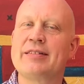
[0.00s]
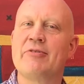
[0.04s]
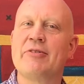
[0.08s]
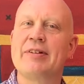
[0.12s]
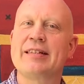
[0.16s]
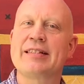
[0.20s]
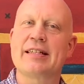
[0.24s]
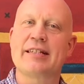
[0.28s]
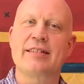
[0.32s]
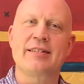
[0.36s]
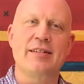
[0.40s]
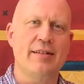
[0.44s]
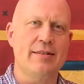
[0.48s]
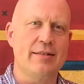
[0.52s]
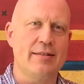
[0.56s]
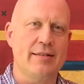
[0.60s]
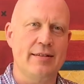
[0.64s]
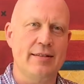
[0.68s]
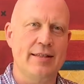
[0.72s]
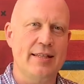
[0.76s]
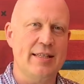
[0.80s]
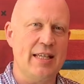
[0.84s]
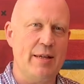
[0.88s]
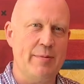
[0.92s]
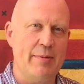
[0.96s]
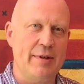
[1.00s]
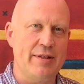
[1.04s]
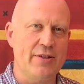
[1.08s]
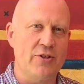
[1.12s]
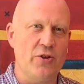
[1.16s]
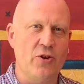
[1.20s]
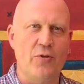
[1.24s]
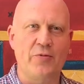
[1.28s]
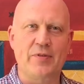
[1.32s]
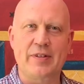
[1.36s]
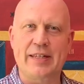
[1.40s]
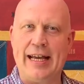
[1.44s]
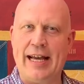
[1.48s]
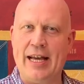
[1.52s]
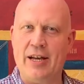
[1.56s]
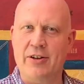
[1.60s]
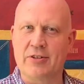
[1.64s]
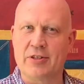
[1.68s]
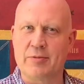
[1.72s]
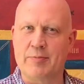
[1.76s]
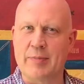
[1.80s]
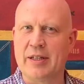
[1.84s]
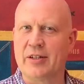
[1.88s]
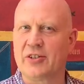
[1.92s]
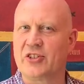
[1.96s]
So it's a Tuscan semi-soft
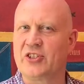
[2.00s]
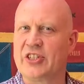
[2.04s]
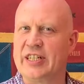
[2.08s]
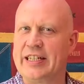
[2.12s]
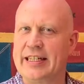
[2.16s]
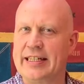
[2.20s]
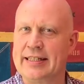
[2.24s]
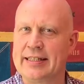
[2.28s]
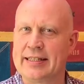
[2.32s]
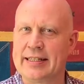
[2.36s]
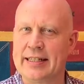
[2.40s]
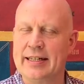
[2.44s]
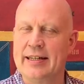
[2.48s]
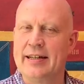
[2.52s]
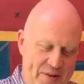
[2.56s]
cow's milk cheese.